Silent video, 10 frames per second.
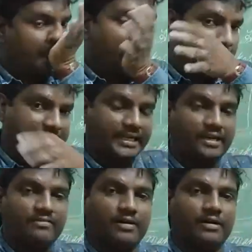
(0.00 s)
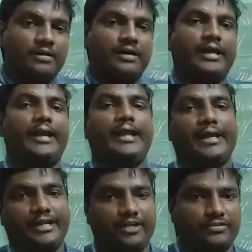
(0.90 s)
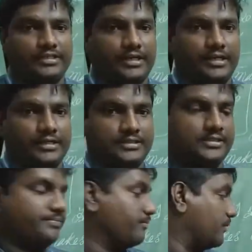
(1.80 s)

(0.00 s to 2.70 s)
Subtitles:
and second one, negative sentence.